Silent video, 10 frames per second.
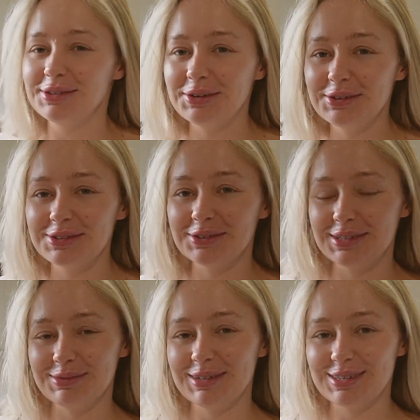hauls are
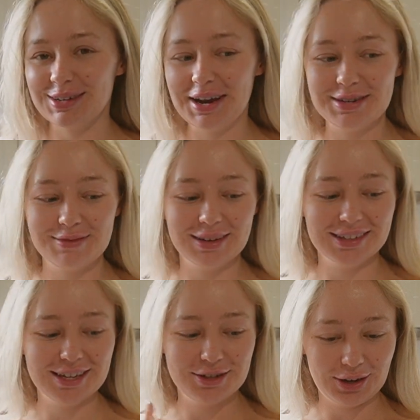always a bit strange because
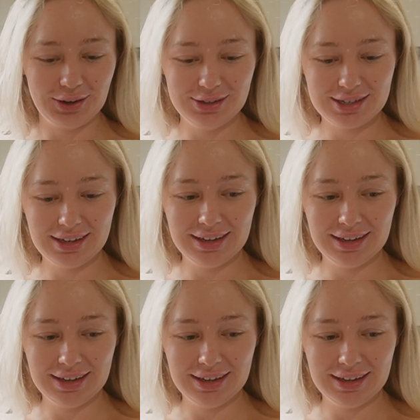I don't